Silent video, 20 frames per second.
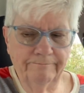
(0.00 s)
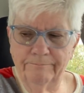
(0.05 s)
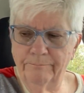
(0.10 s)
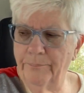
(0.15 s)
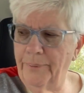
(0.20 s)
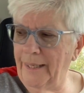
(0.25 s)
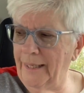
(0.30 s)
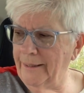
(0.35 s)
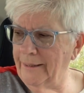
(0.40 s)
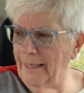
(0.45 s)

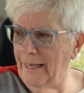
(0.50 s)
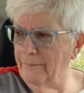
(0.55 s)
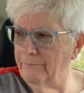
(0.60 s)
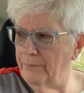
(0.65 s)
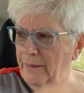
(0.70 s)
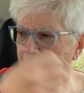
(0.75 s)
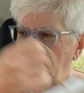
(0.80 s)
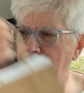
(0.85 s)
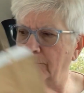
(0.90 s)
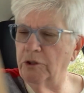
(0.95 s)
But
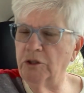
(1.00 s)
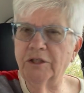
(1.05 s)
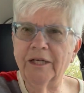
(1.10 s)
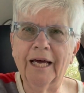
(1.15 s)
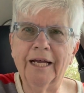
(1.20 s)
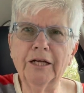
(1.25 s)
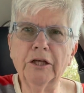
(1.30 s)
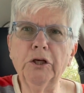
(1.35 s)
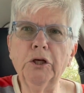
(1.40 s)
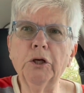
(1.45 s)
just
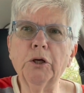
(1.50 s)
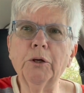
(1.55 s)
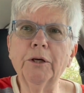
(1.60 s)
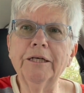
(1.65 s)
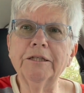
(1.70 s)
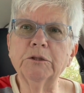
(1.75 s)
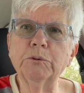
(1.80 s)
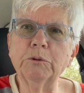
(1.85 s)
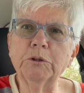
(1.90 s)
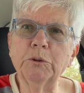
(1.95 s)
kind of
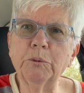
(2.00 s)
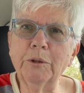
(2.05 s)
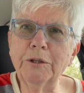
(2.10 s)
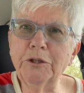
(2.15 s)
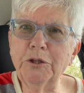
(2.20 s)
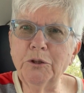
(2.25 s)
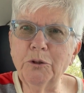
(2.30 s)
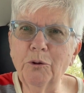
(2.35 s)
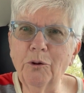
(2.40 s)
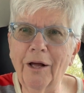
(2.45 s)
curious which
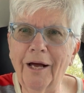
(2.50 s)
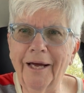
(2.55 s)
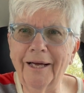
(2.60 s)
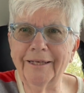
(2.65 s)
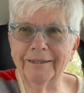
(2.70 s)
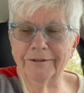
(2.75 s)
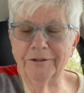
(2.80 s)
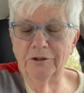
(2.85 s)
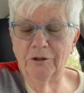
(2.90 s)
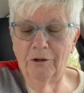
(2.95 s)
ones you
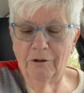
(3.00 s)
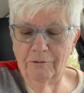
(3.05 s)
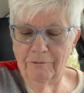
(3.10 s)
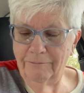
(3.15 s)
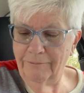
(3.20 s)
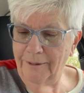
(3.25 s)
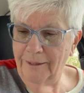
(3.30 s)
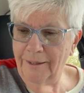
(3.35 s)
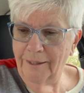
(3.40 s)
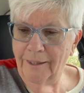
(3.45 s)
like. So
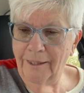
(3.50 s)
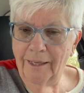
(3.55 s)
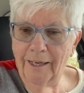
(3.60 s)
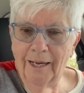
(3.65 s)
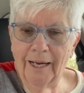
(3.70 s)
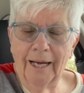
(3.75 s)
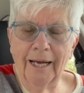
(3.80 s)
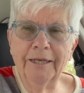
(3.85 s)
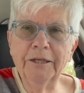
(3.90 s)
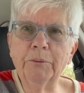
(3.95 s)

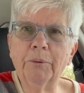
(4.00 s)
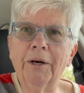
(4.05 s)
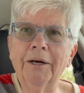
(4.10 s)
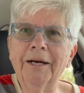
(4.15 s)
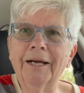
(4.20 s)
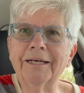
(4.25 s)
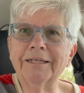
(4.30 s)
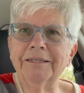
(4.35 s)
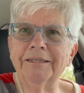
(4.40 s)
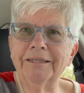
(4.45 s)
on to our
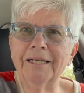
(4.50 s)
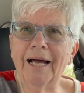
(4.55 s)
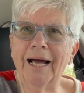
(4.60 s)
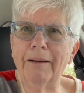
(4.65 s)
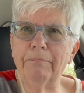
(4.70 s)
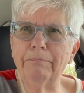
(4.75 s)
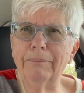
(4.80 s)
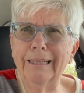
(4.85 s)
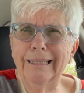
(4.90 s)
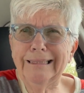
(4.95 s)
next
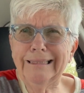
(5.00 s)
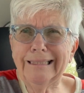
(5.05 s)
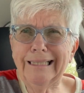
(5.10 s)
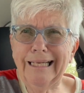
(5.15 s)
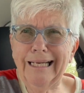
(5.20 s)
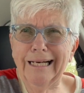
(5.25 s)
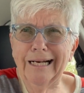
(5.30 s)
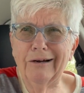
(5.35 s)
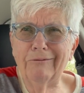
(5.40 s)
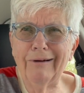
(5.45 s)
stop. Let's
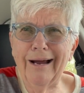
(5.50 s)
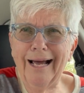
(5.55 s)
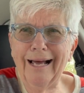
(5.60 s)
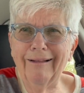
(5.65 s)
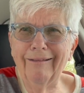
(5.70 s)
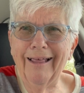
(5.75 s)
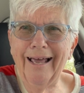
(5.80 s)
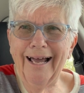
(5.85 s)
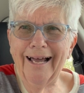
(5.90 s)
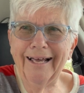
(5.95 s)
get a
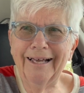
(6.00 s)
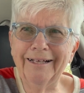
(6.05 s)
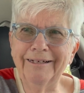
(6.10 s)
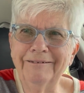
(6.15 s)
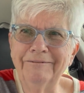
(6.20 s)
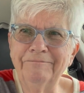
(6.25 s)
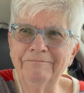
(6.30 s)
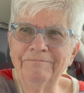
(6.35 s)
crack-a-lackin'.